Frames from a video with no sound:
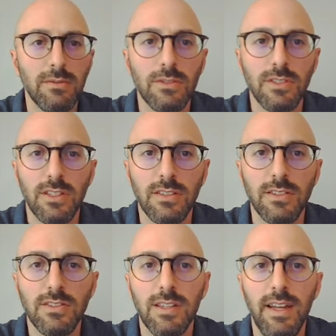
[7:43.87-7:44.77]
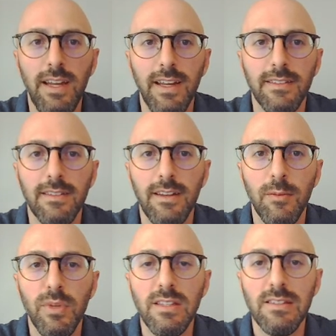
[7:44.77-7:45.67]
results at
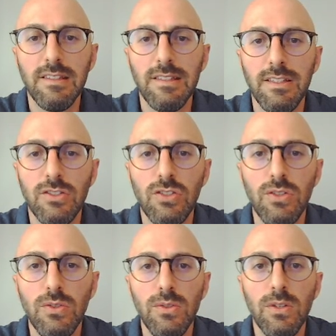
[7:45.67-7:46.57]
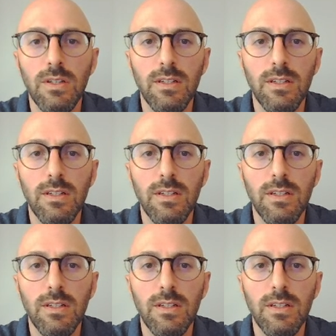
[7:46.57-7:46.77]
PCC2,